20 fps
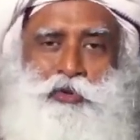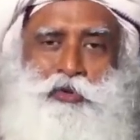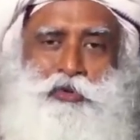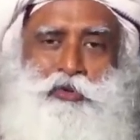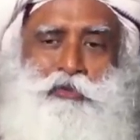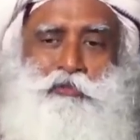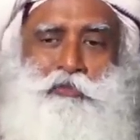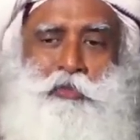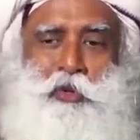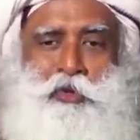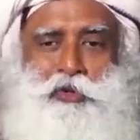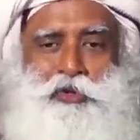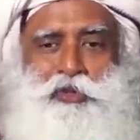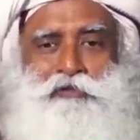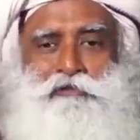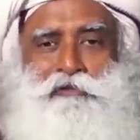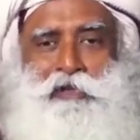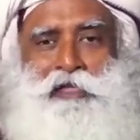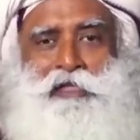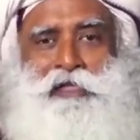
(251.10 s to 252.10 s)
two
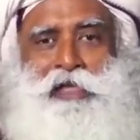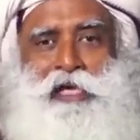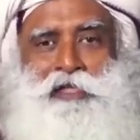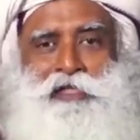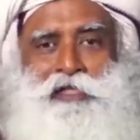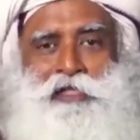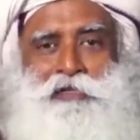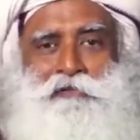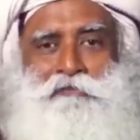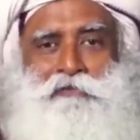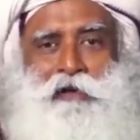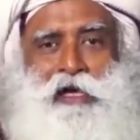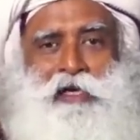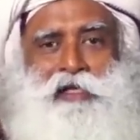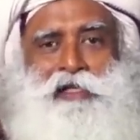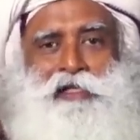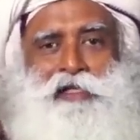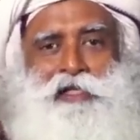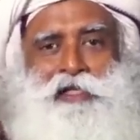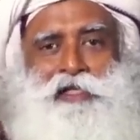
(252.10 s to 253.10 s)
most fantastic
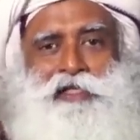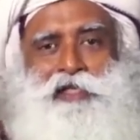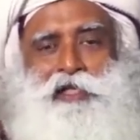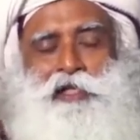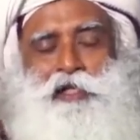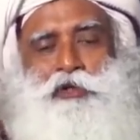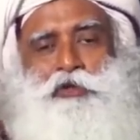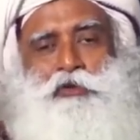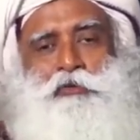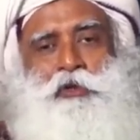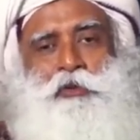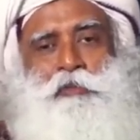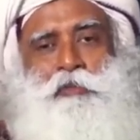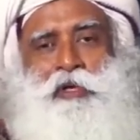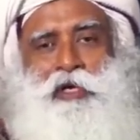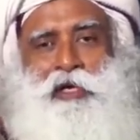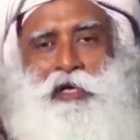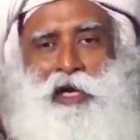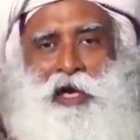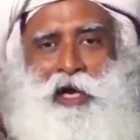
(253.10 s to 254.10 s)
faculties that a human
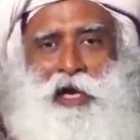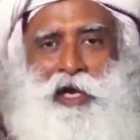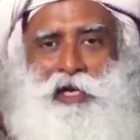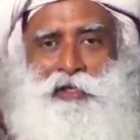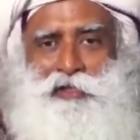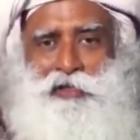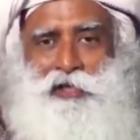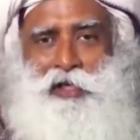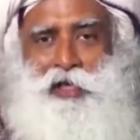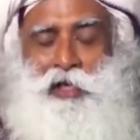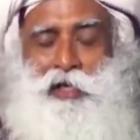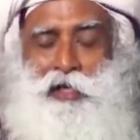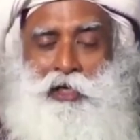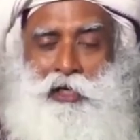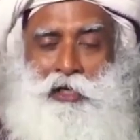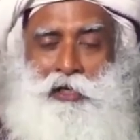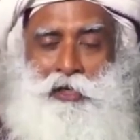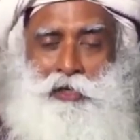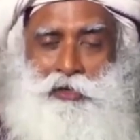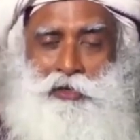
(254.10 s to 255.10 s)
being has.
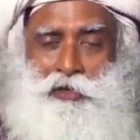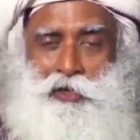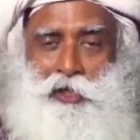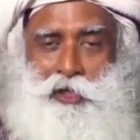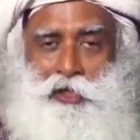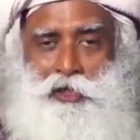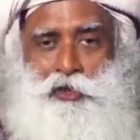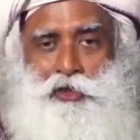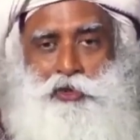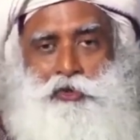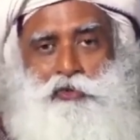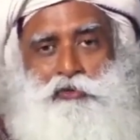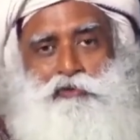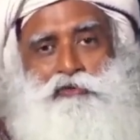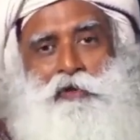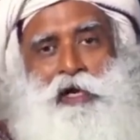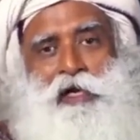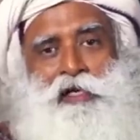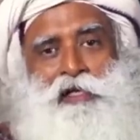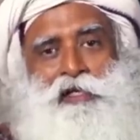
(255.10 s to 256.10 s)
It is these two
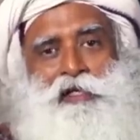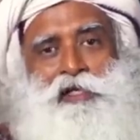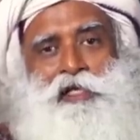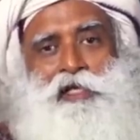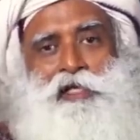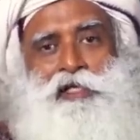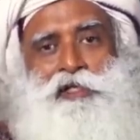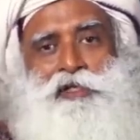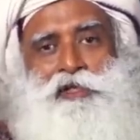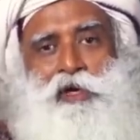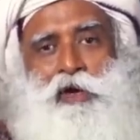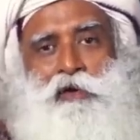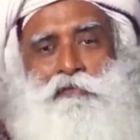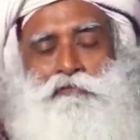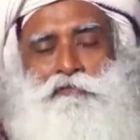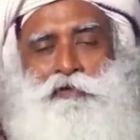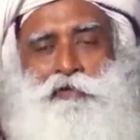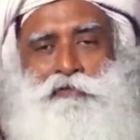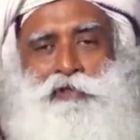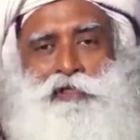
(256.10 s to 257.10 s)
faculties
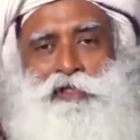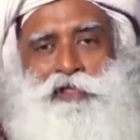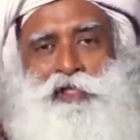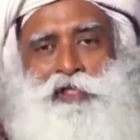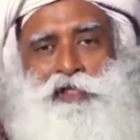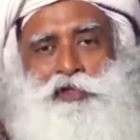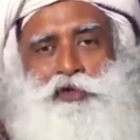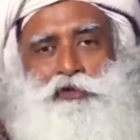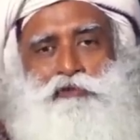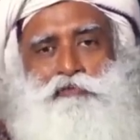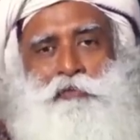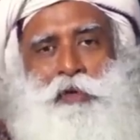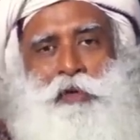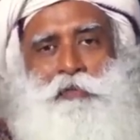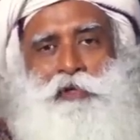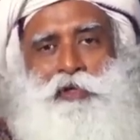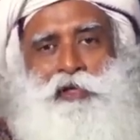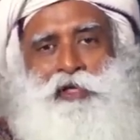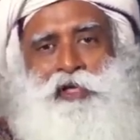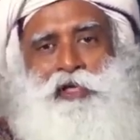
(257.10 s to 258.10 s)
of vivid sense of
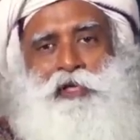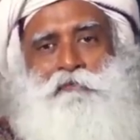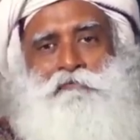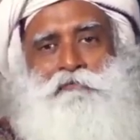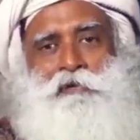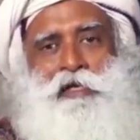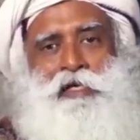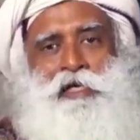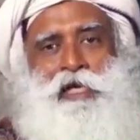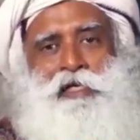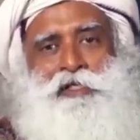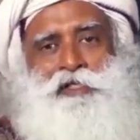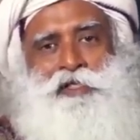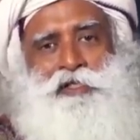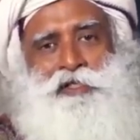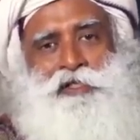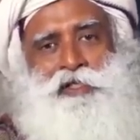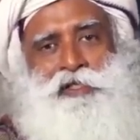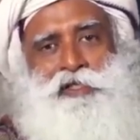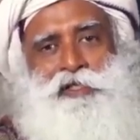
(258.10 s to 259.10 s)
memory and a
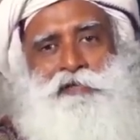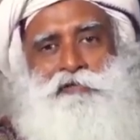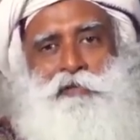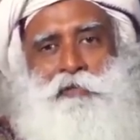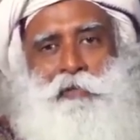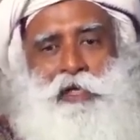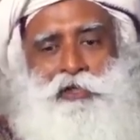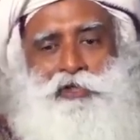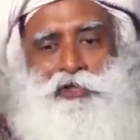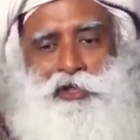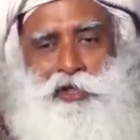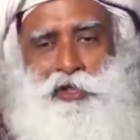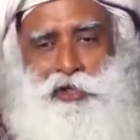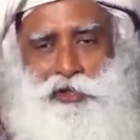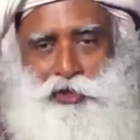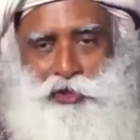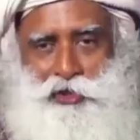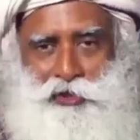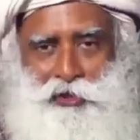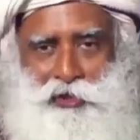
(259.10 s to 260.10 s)
fantastic sense of
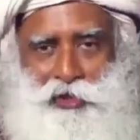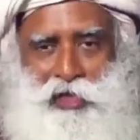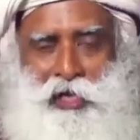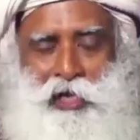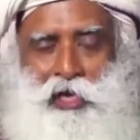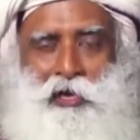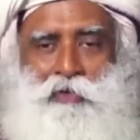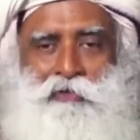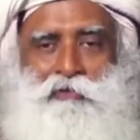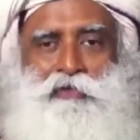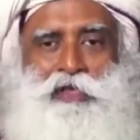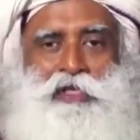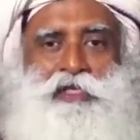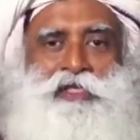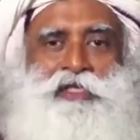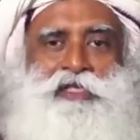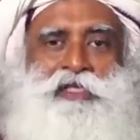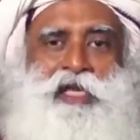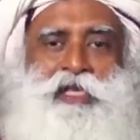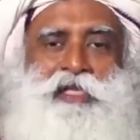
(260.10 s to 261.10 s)
imagination
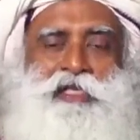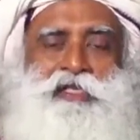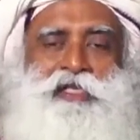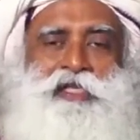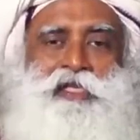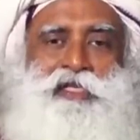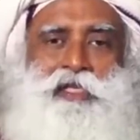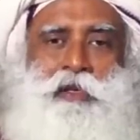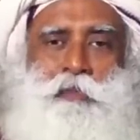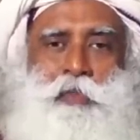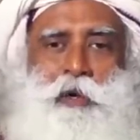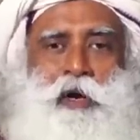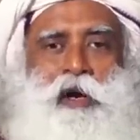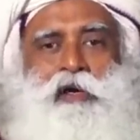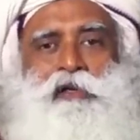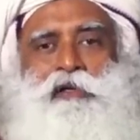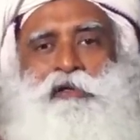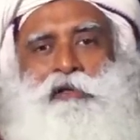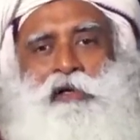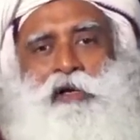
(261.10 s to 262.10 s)
which sets us
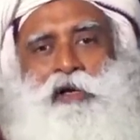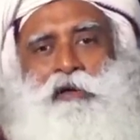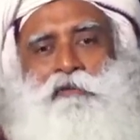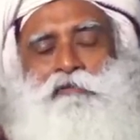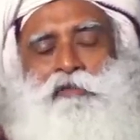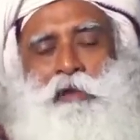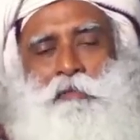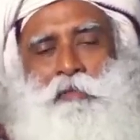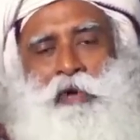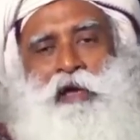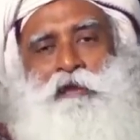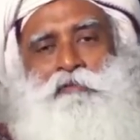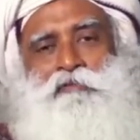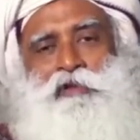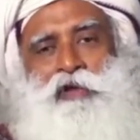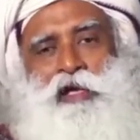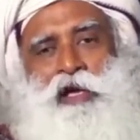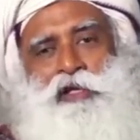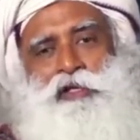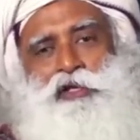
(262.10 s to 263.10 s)
apart from
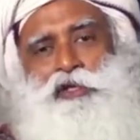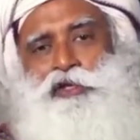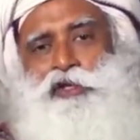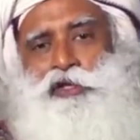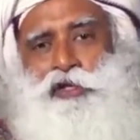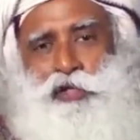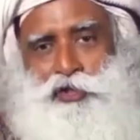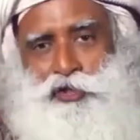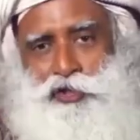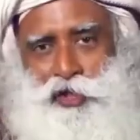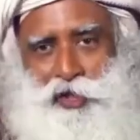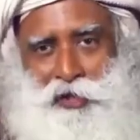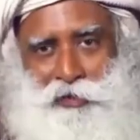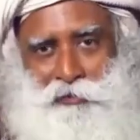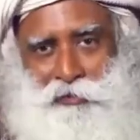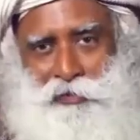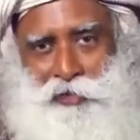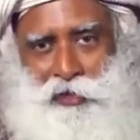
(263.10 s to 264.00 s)
every other creature.